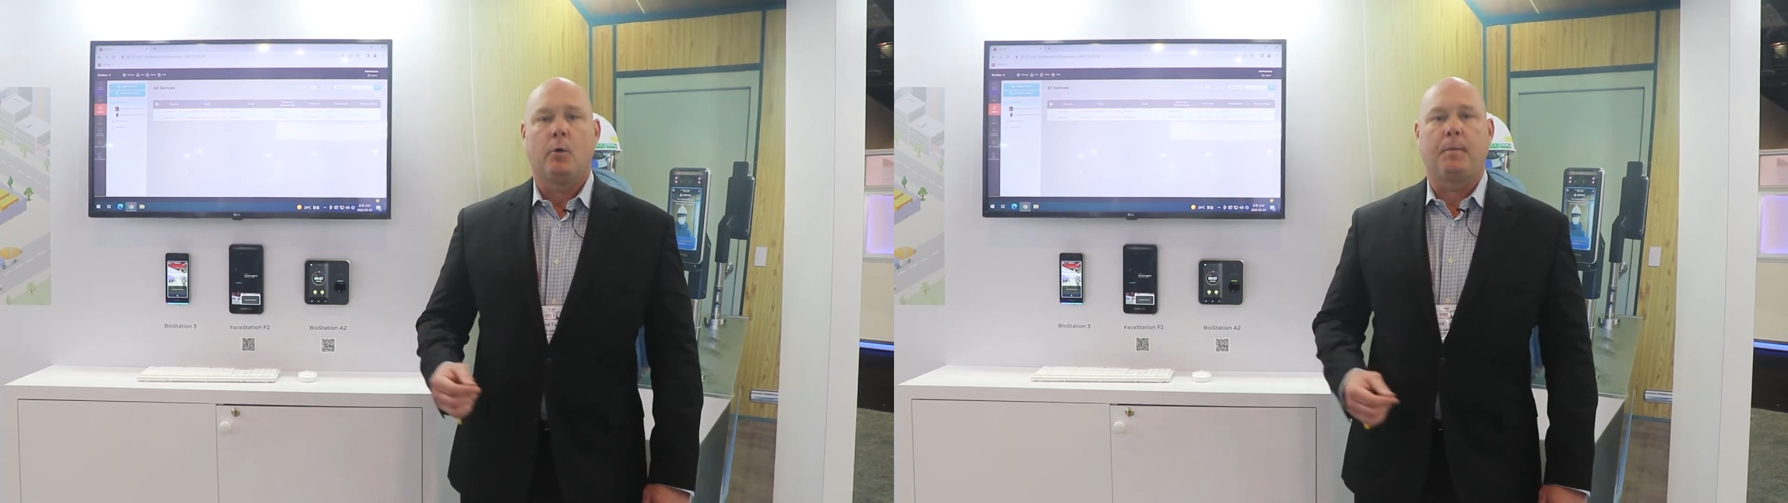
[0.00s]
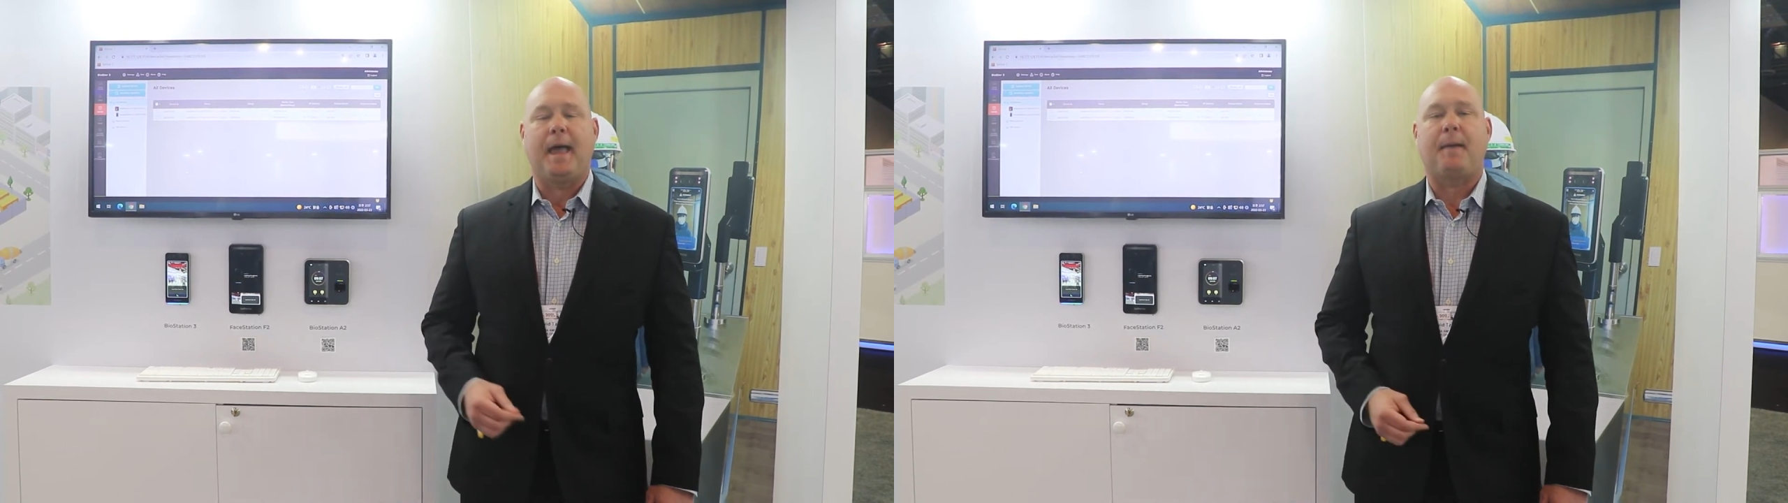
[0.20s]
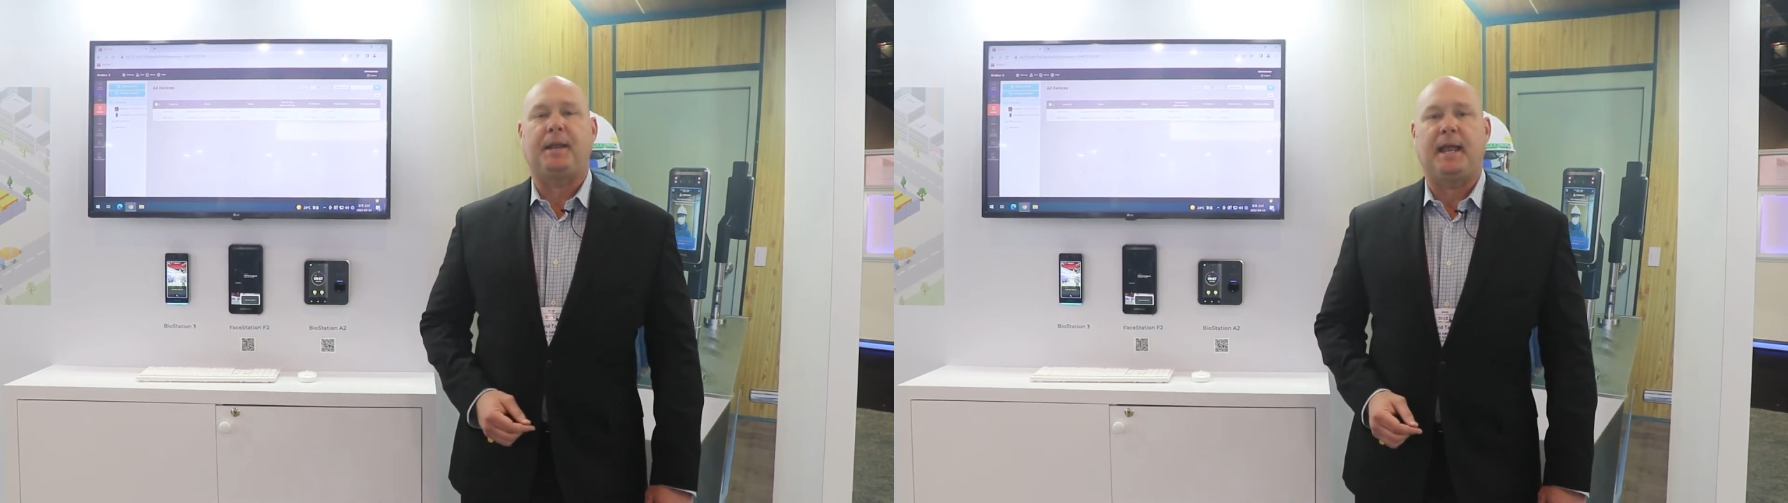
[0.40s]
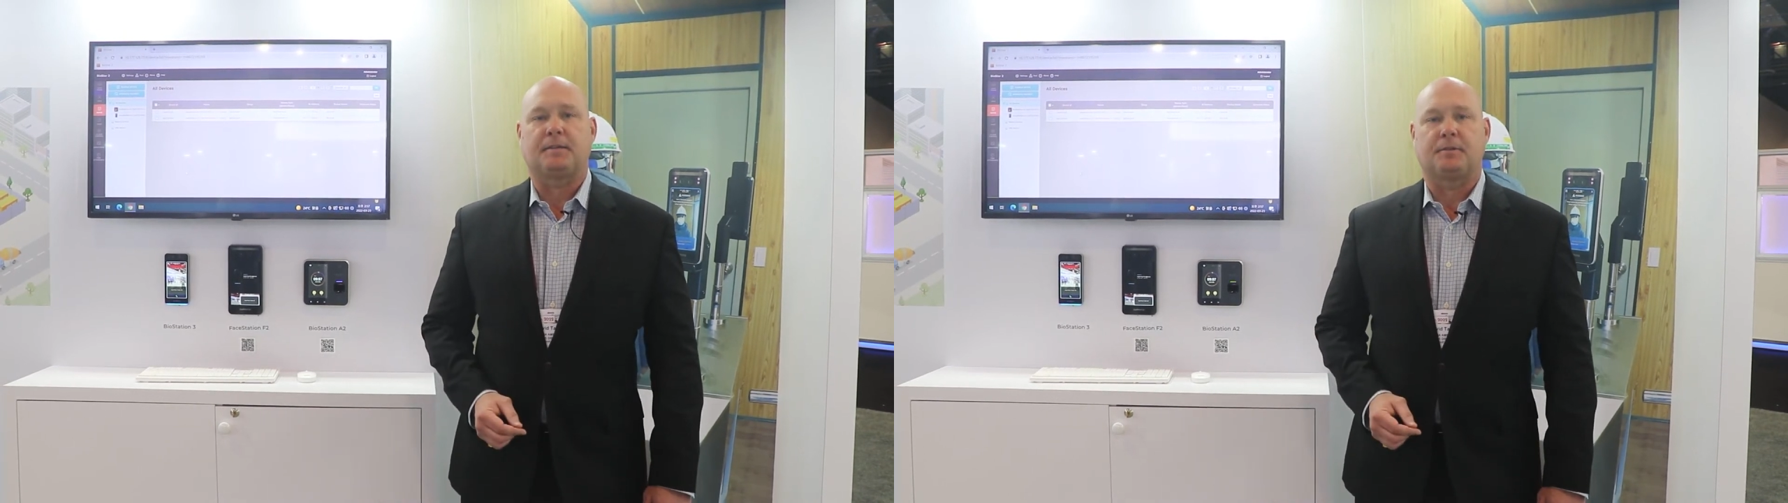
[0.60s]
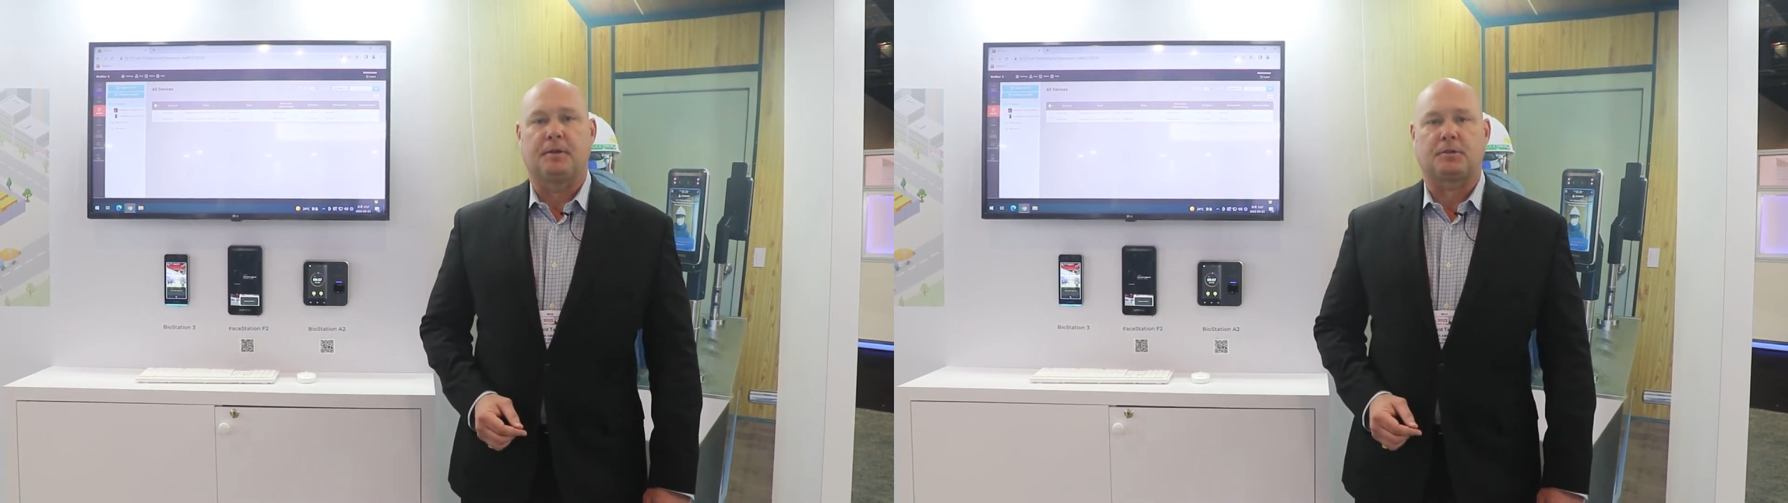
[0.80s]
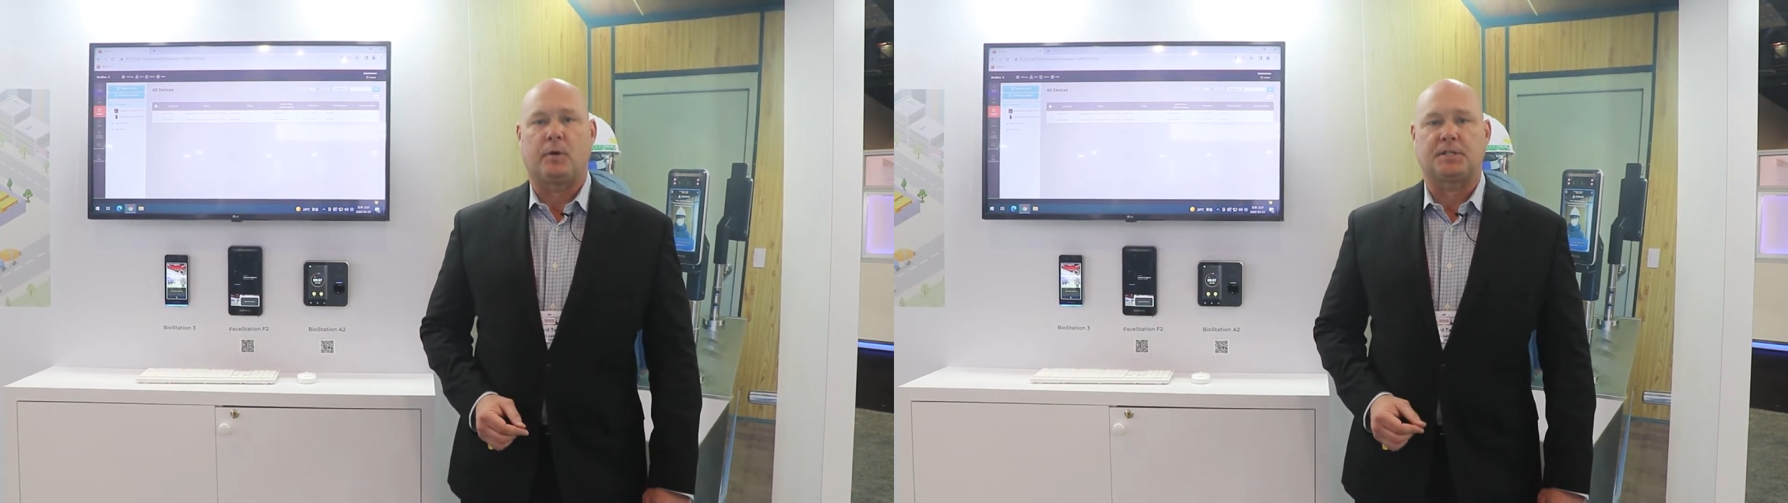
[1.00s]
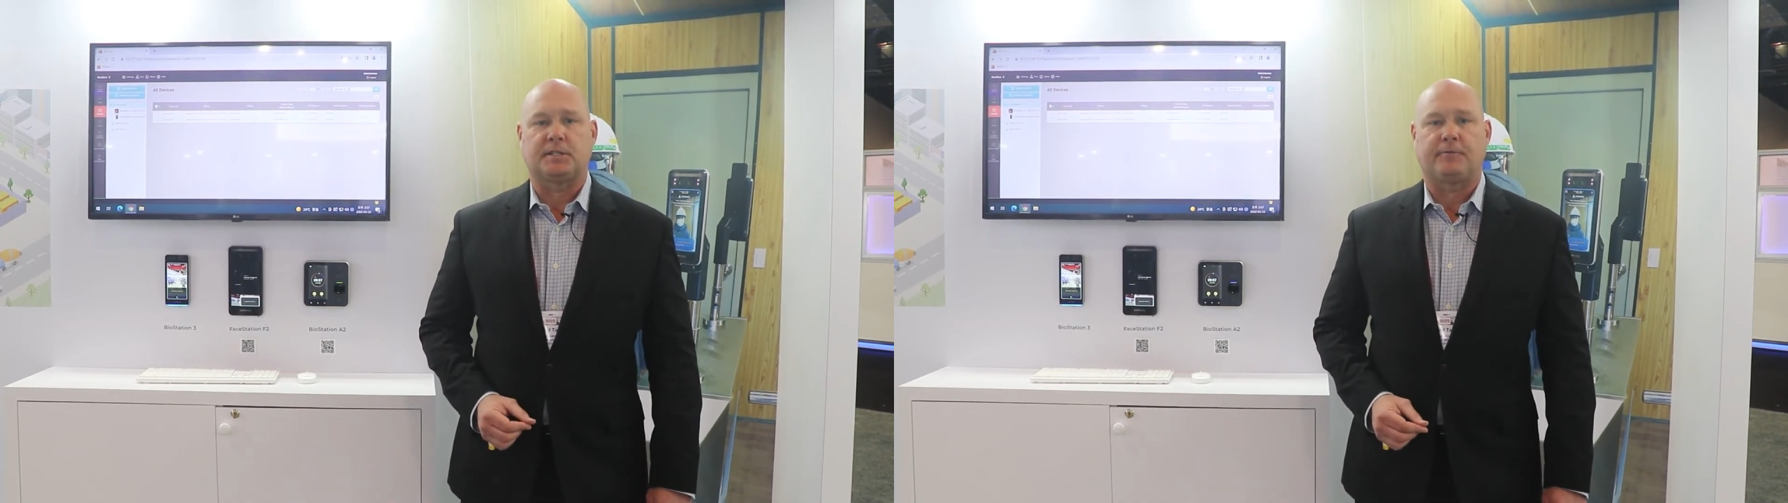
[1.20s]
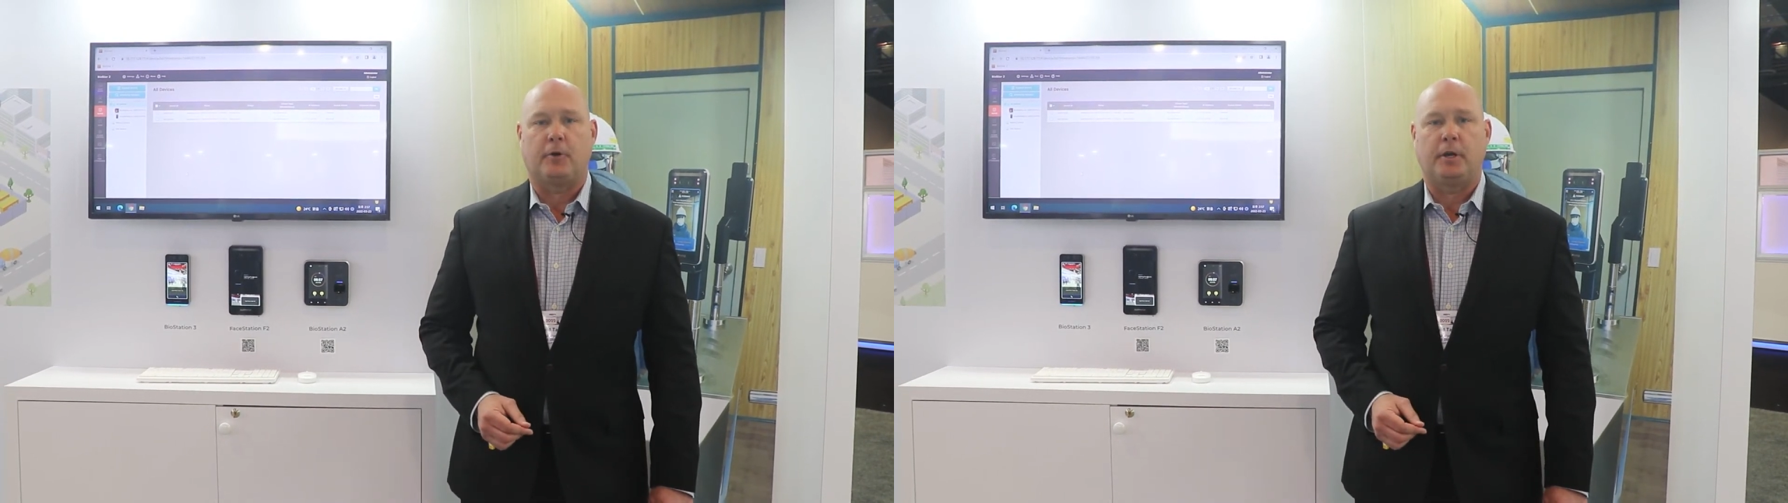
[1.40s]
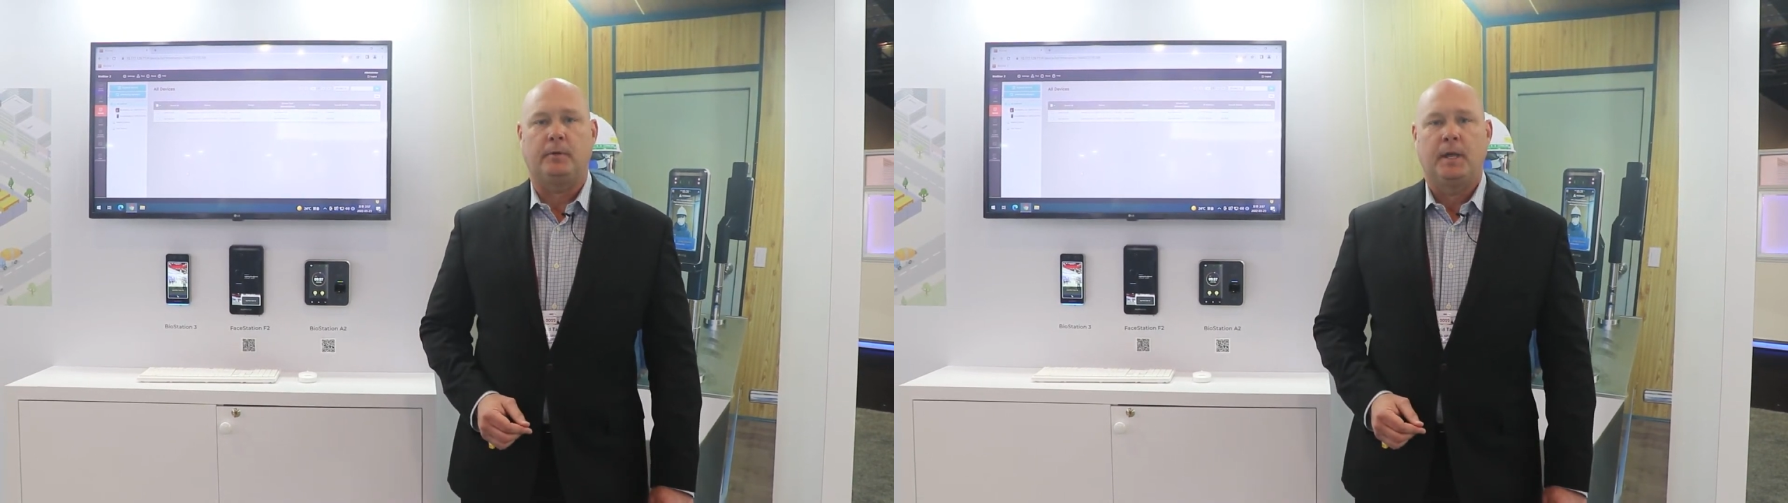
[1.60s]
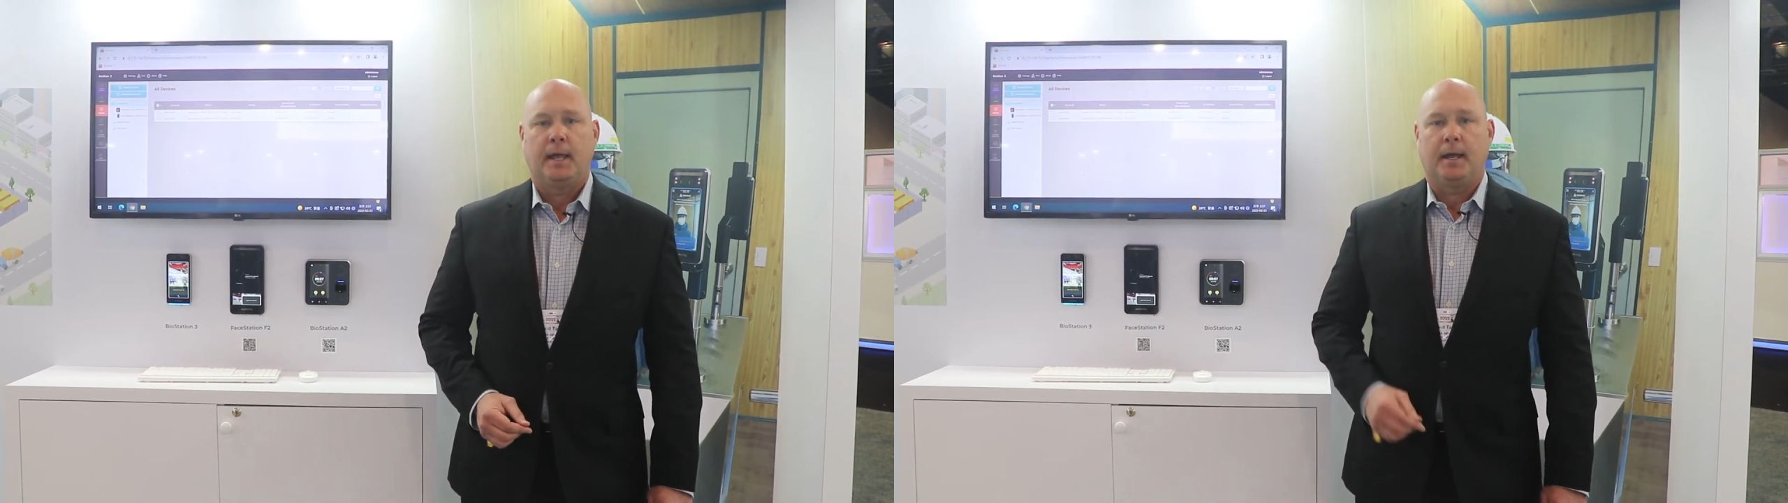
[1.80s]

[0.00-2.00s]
We'll be happy to answer those questions for you